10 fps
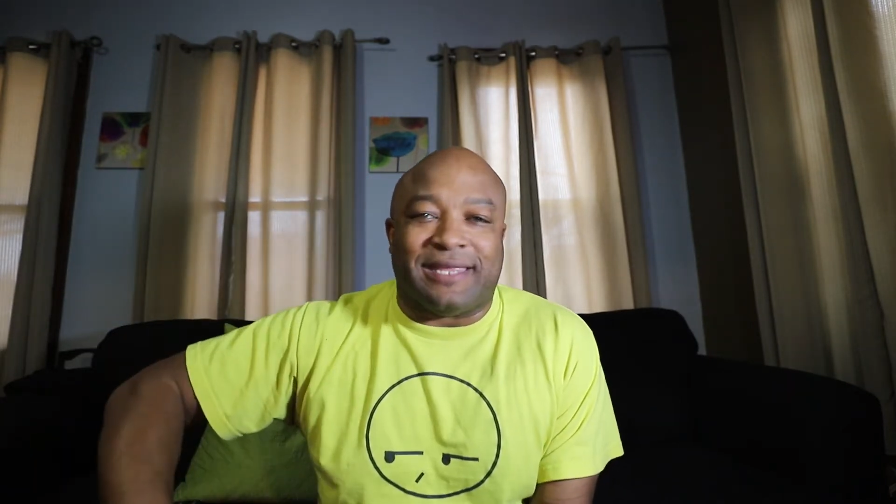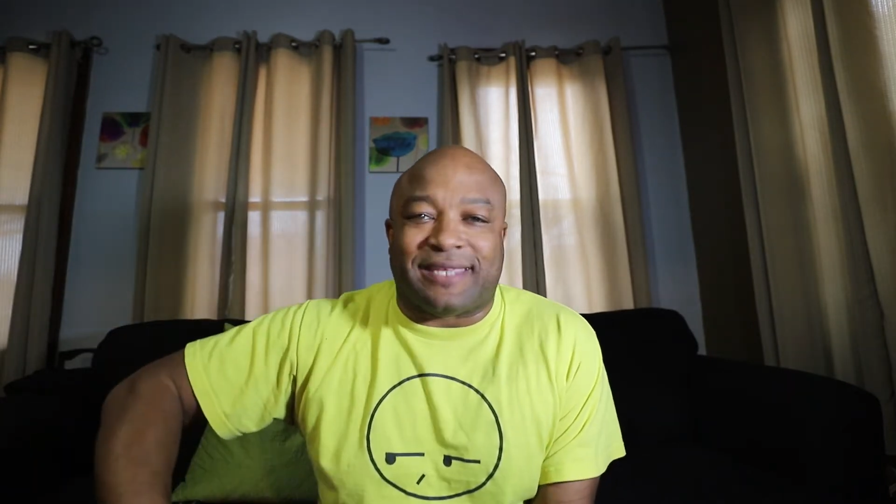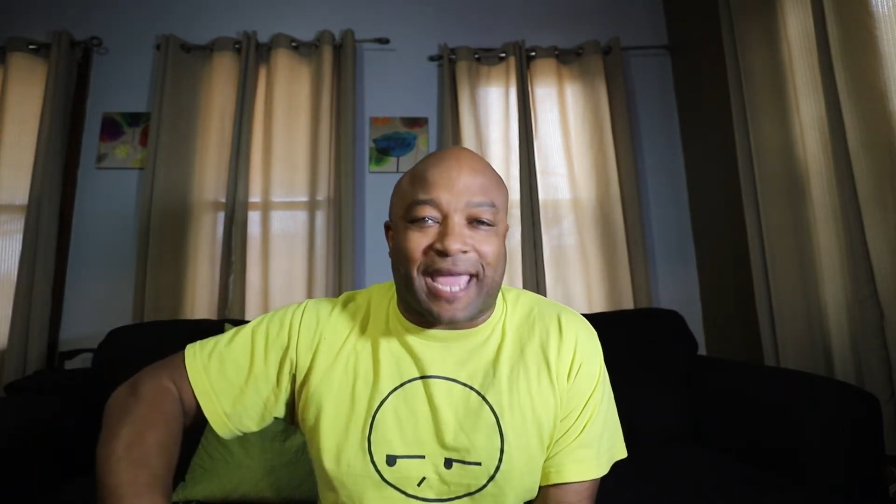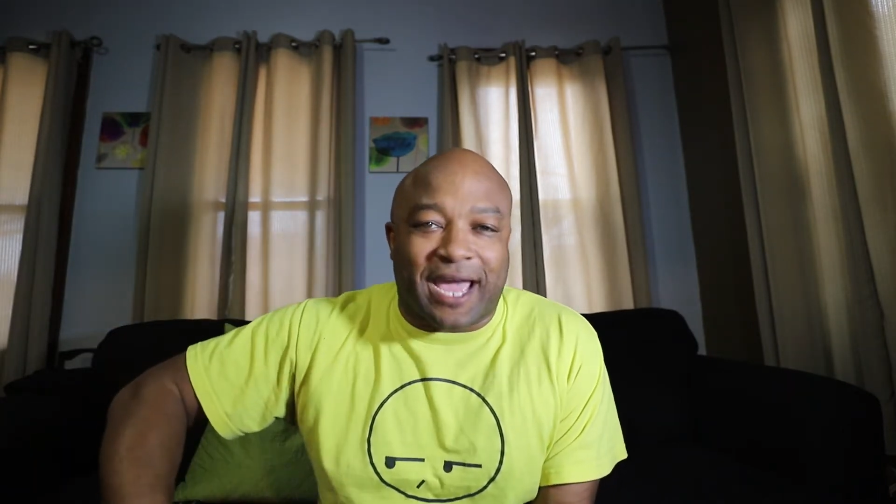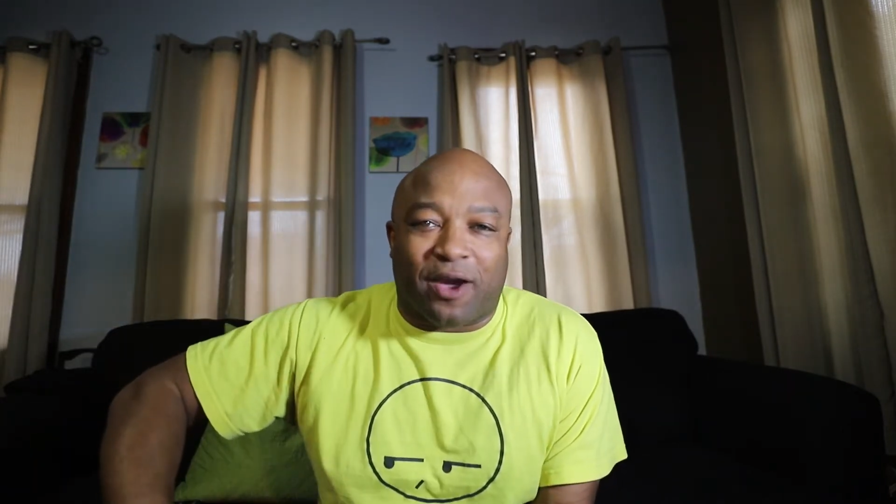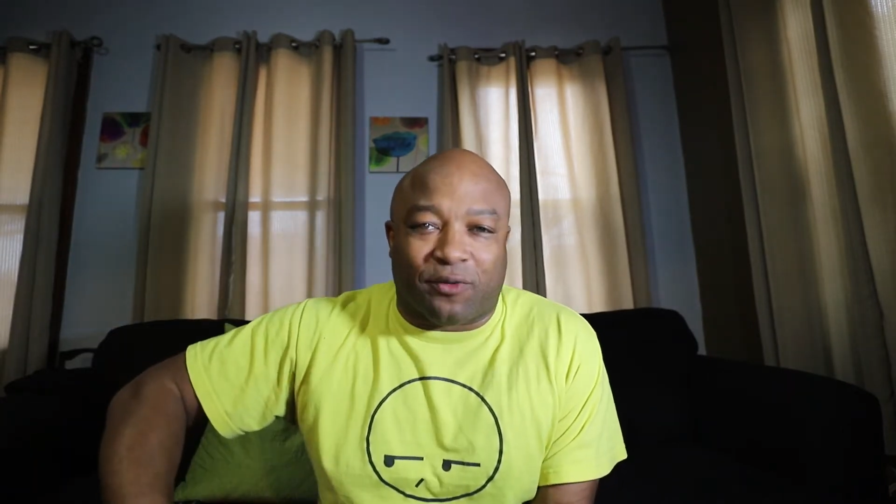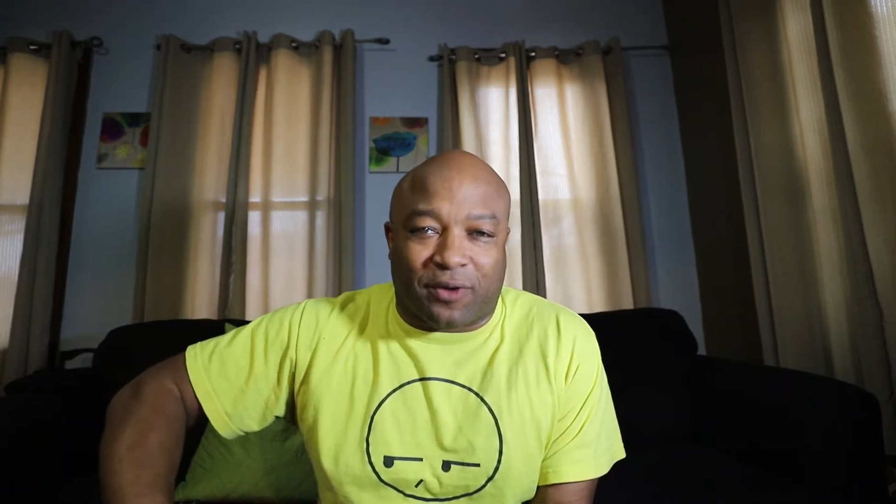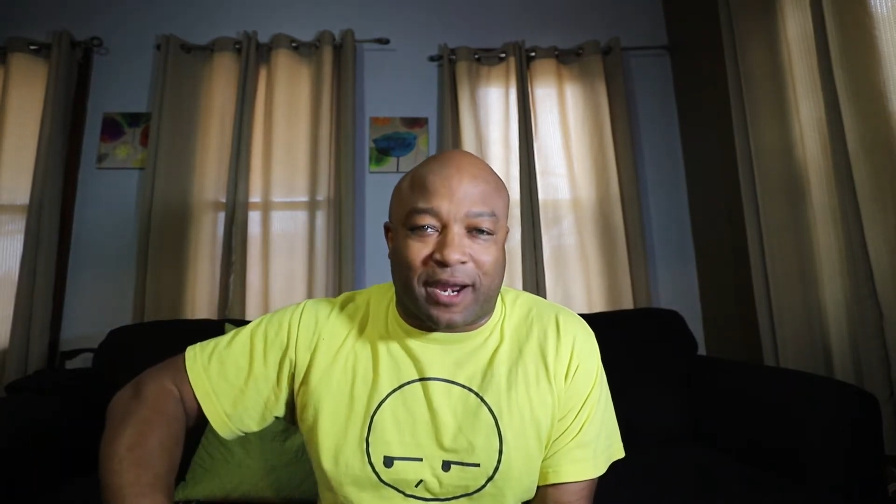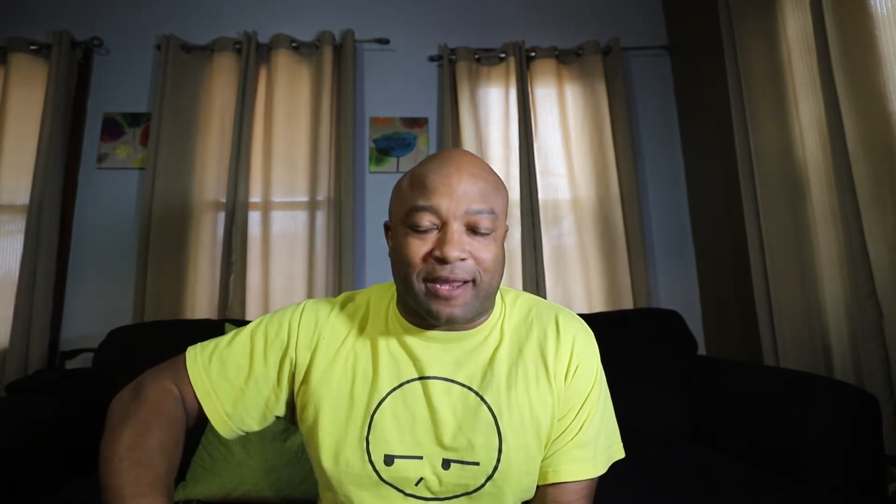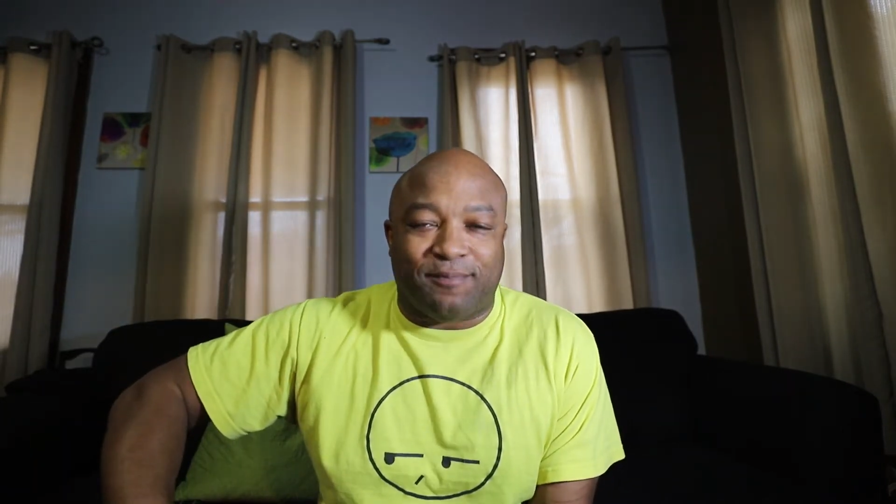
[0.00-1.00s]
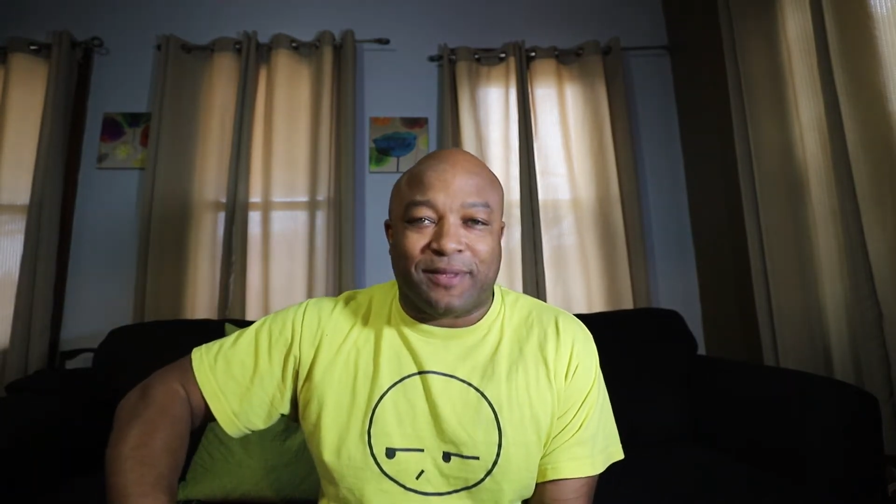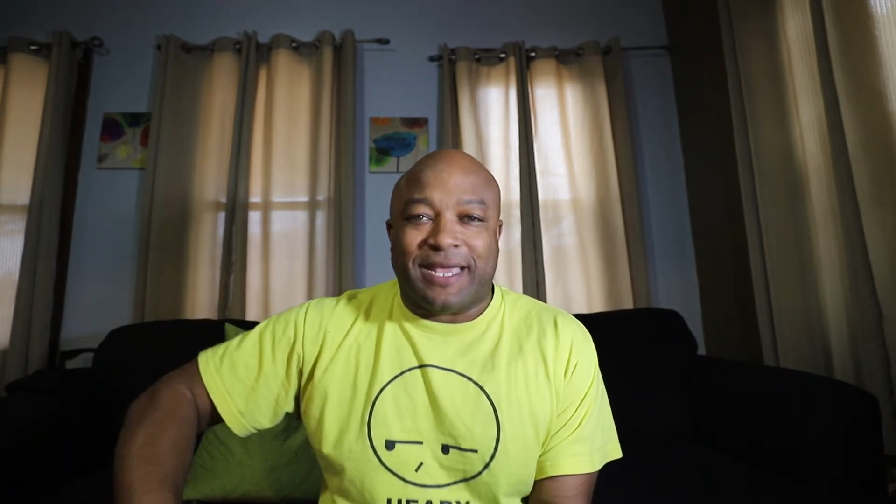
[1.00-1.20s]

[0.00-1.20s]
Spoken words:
in town, right?